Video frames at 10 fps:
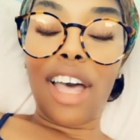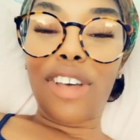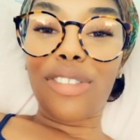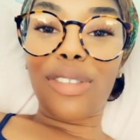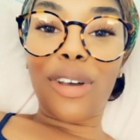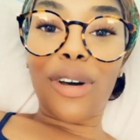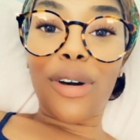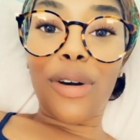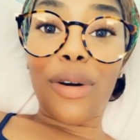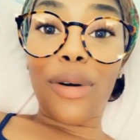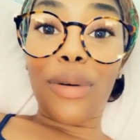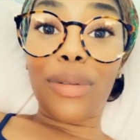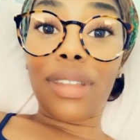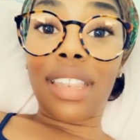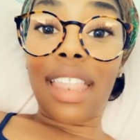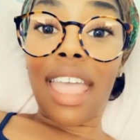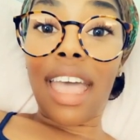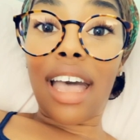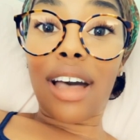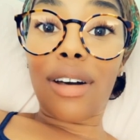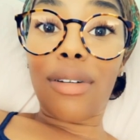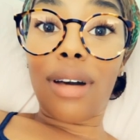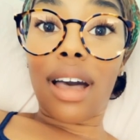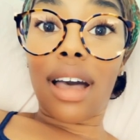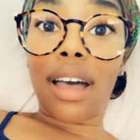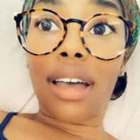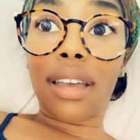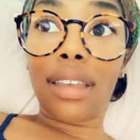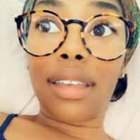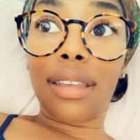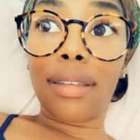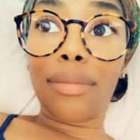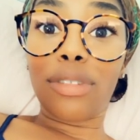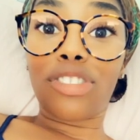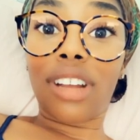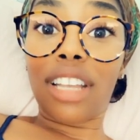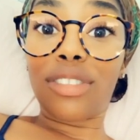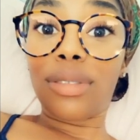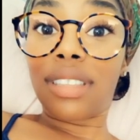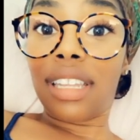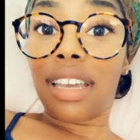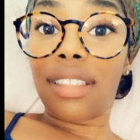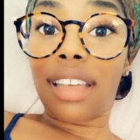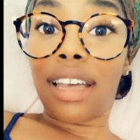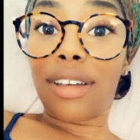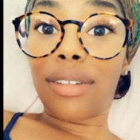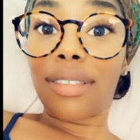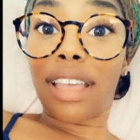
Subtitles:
So now I'm trying to sneak out the house,